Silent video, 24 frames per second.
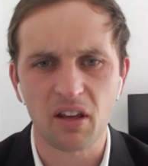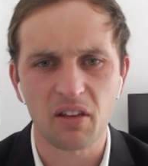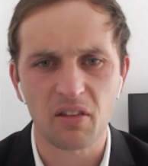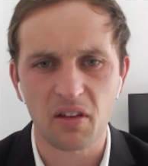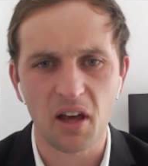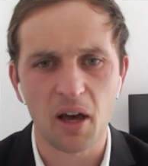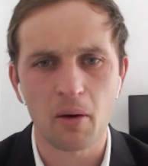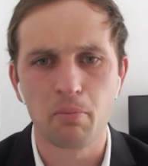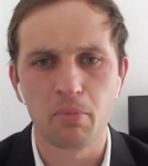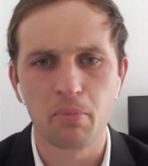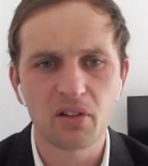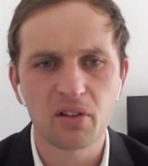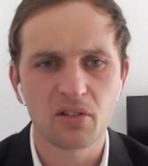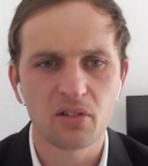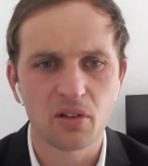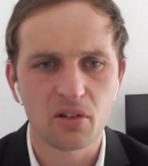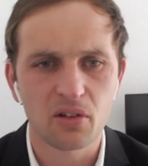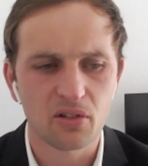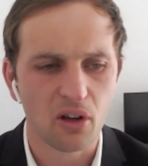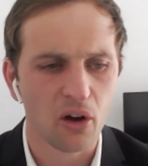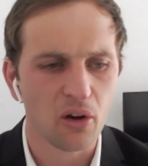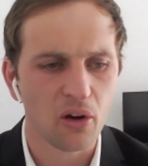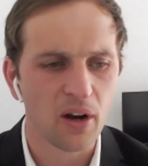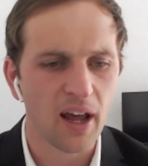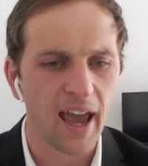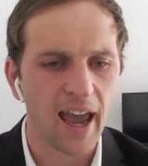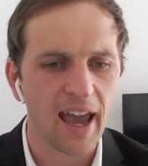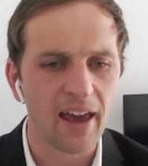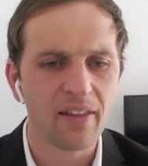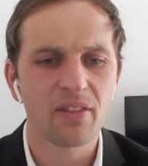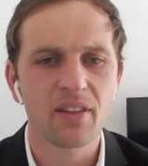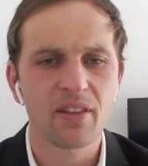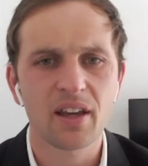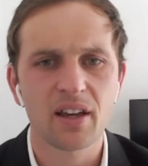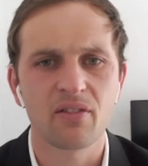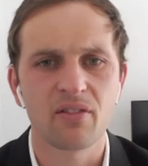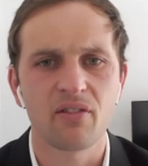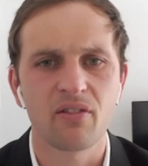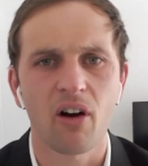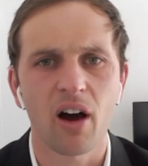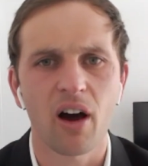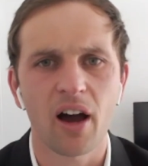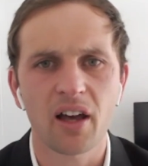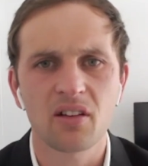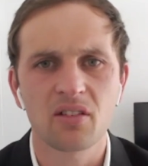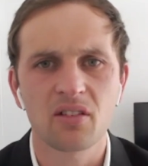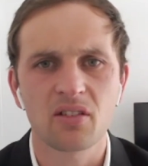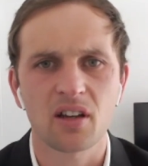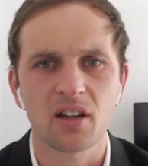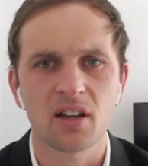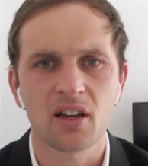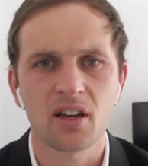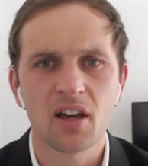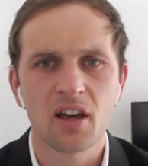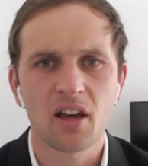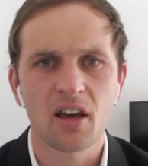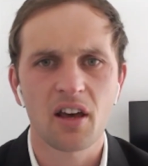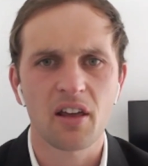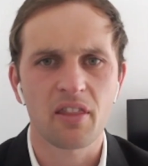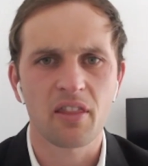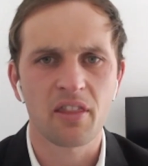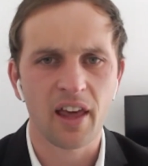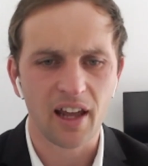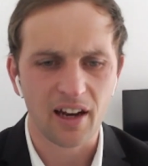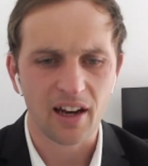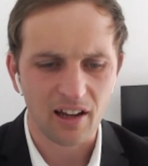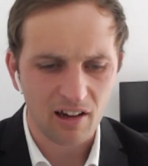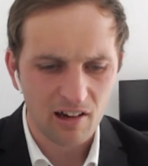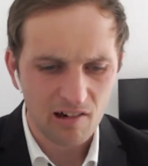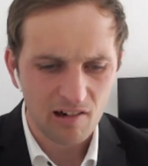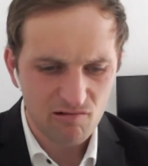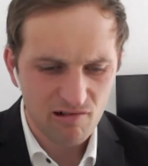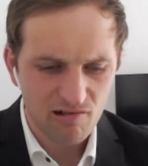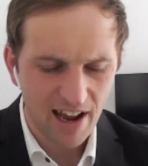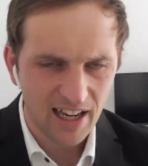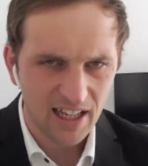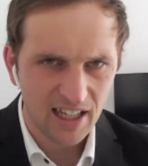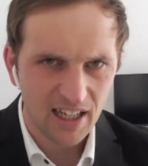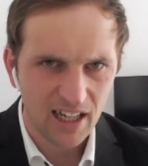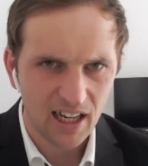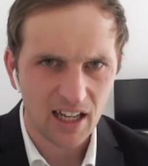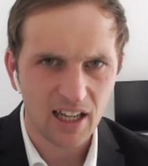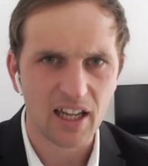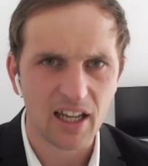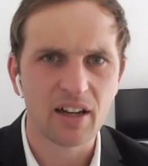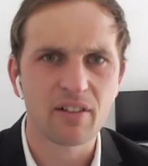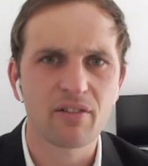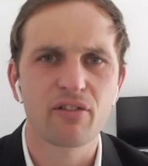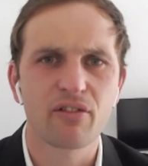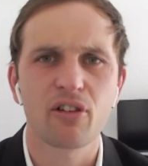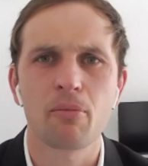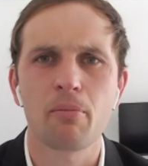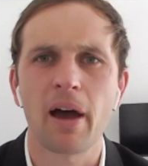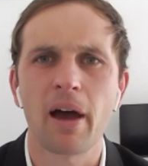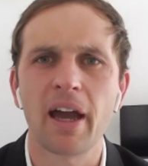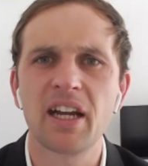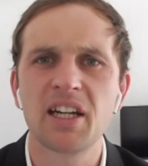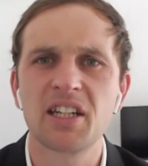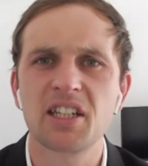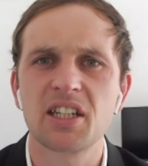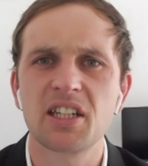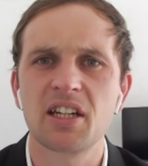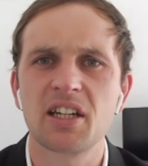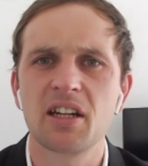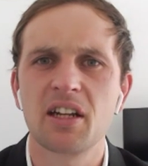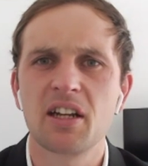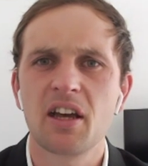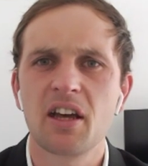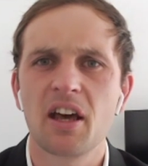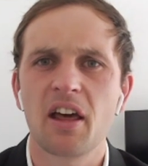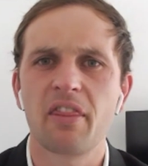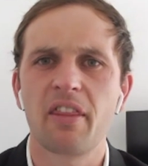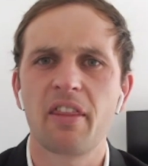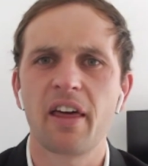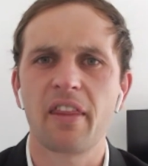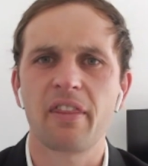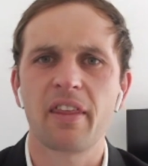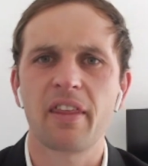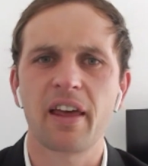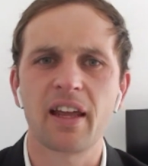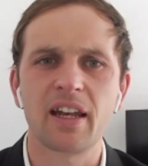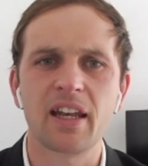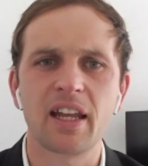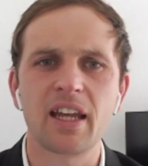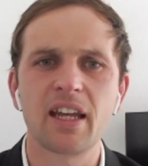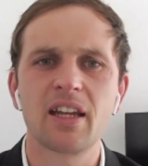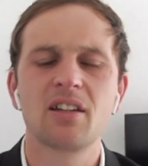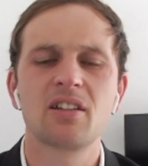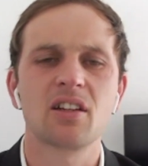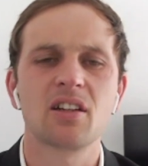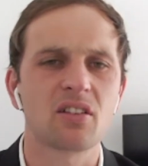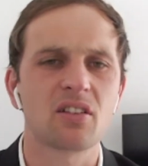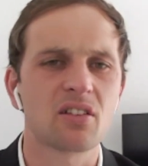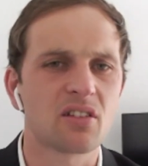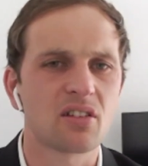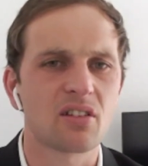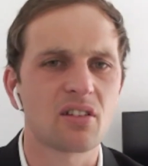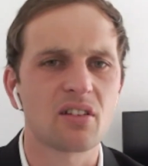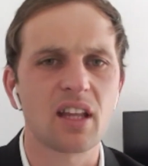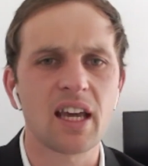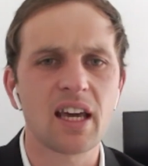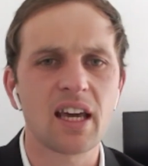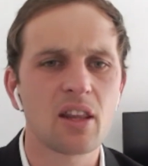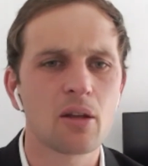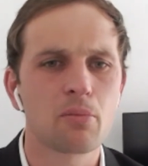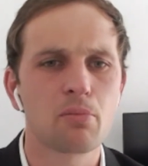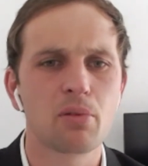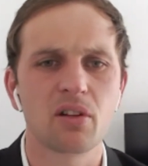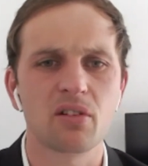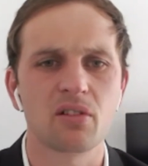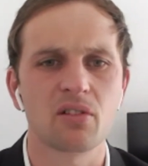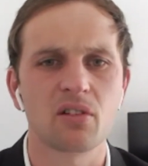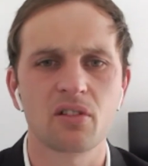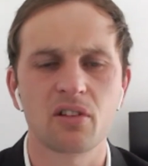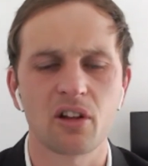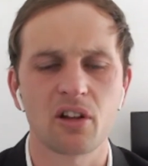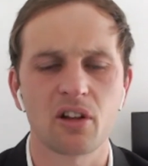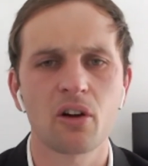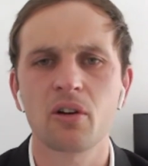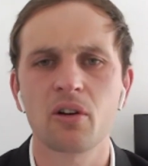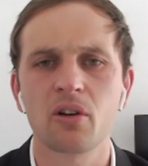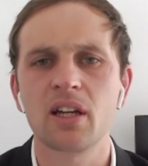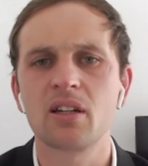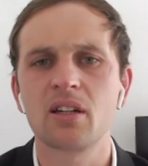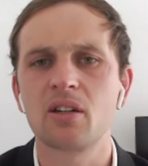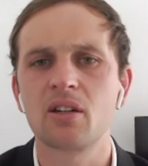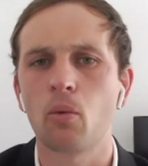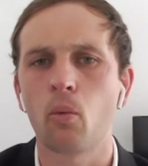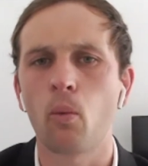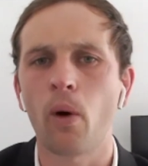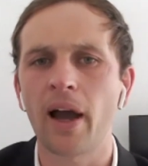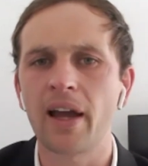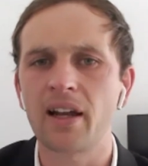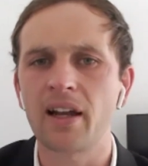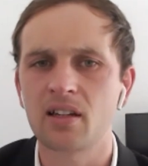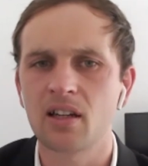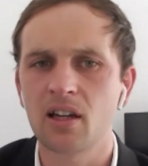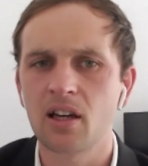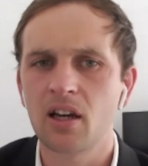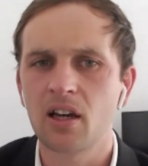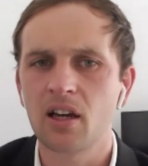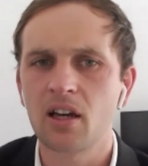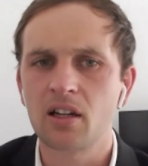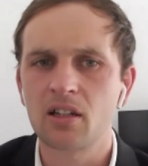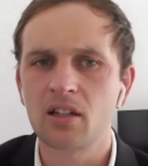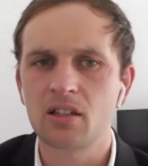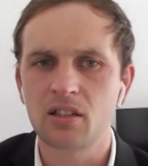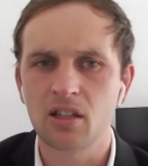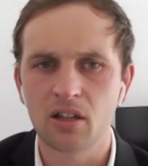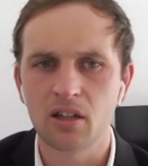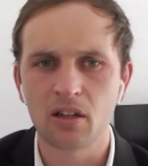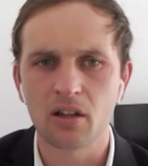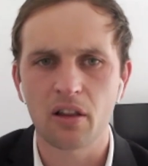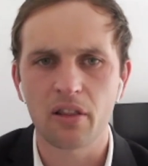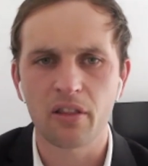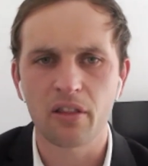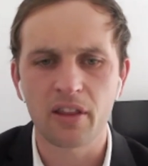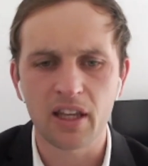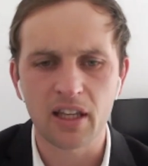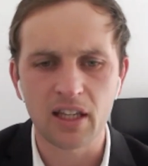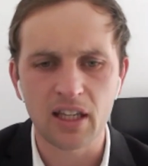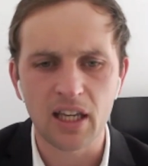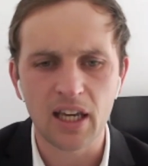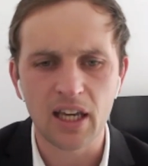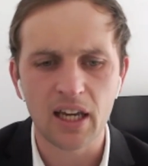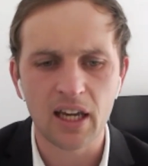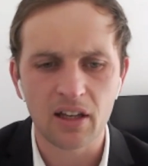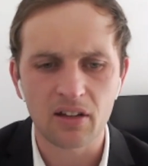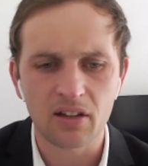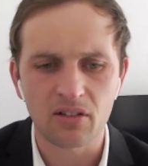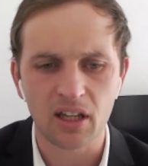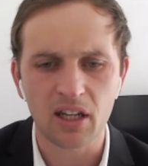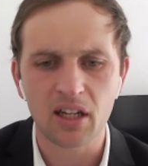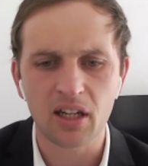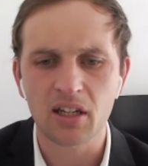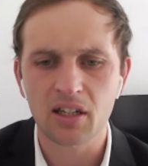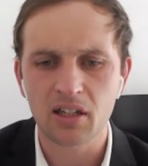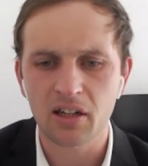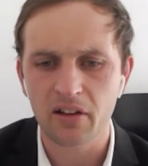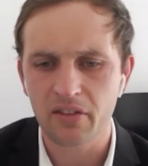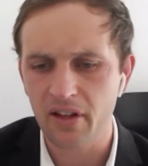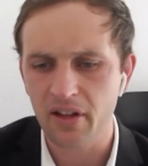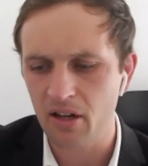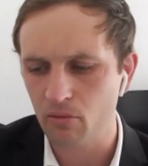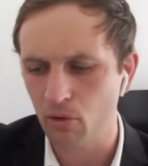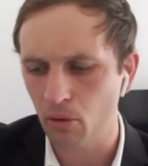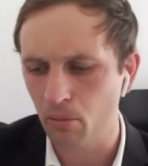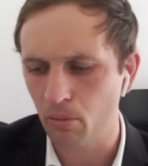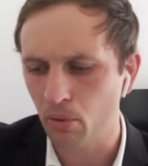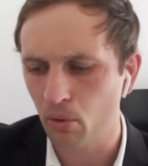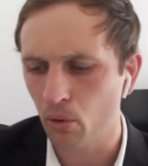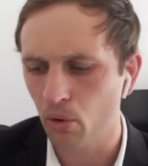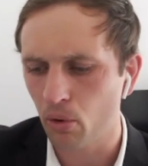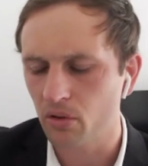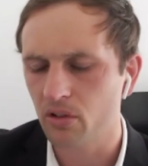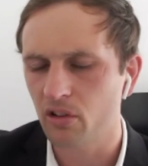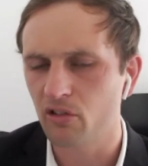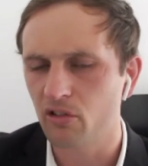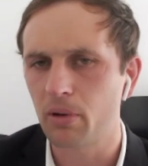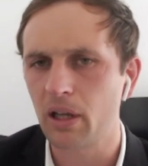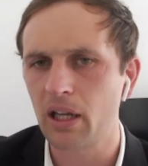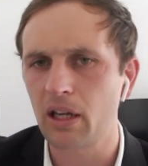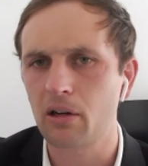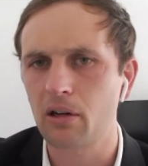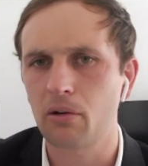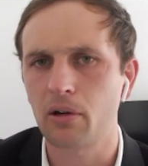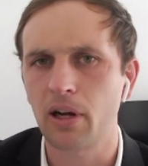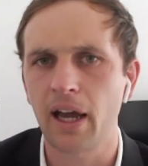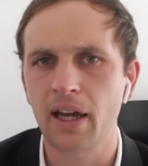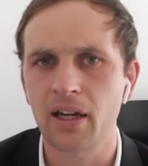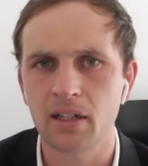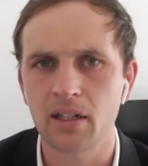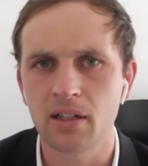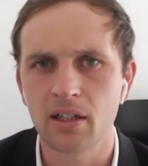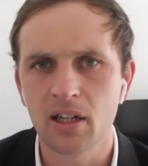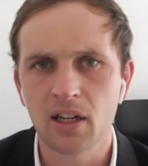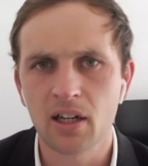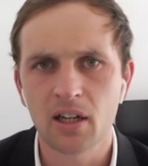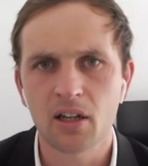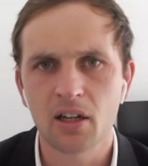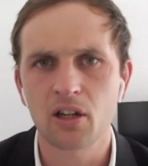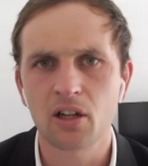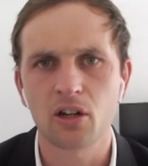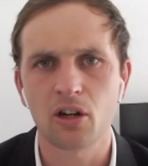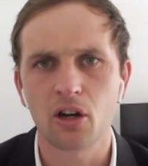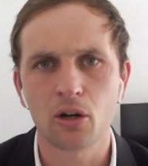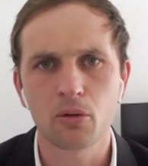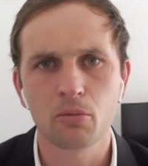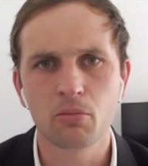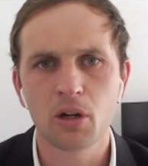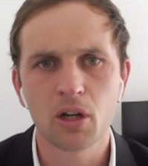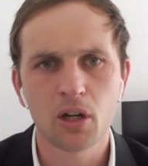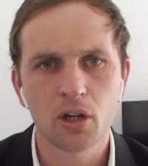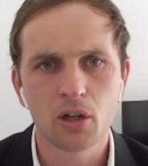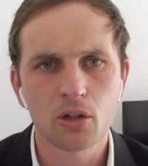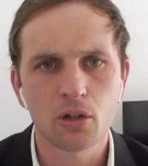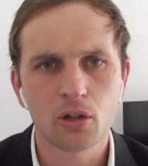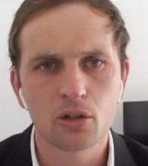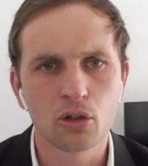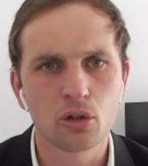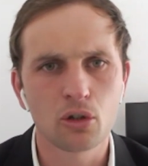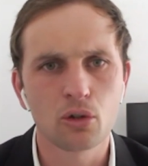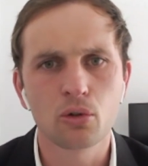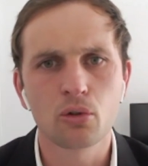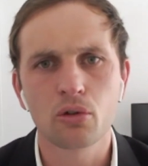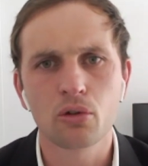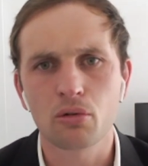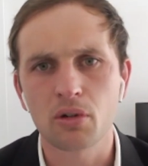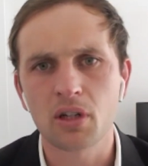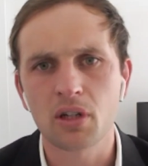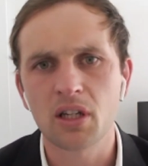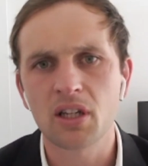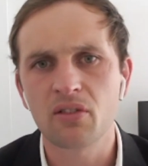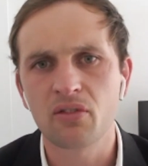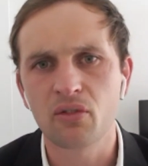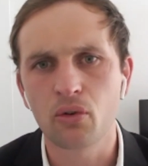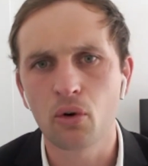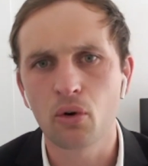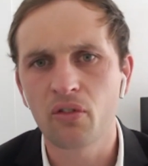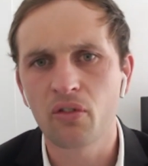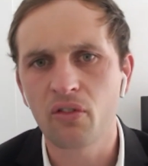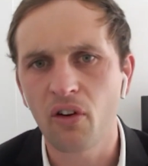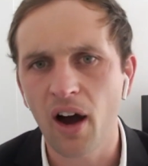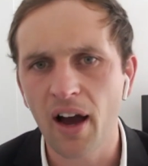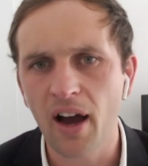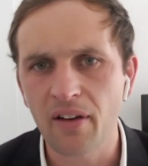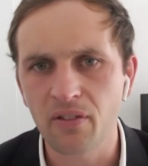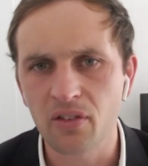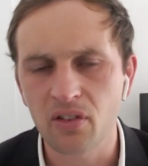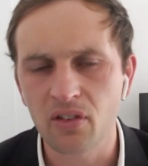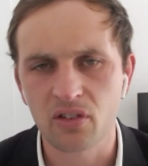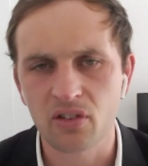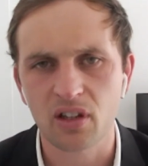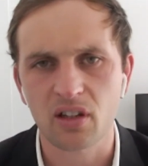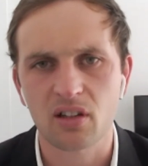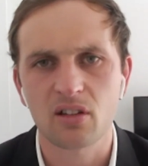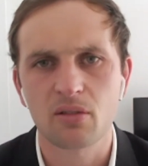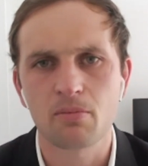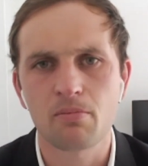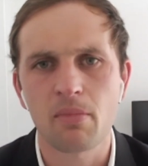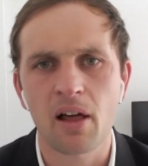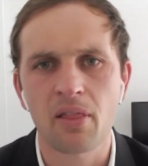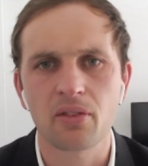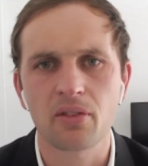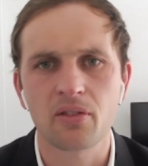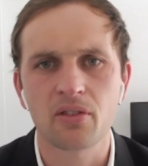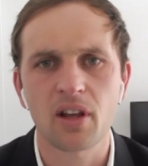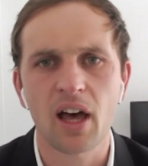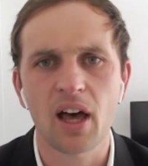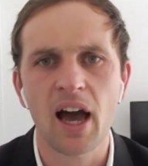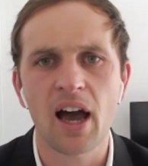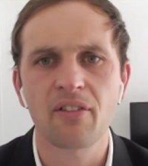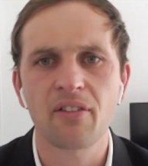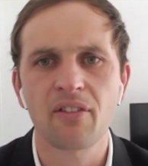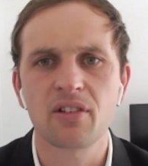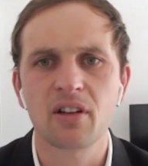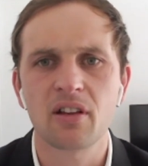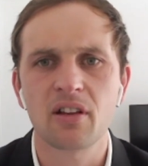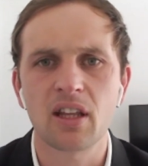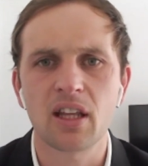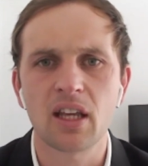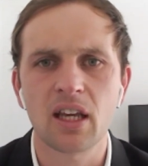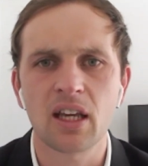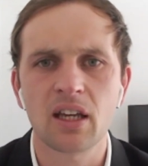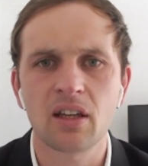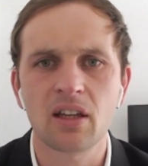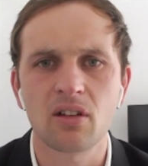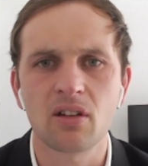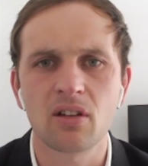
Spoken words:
a business owner and the advisor that granular information that they need to steer the business. They don't need to wait till the year has ended and then reports have been created, 2, 3, 4, 5, 6 months after the year has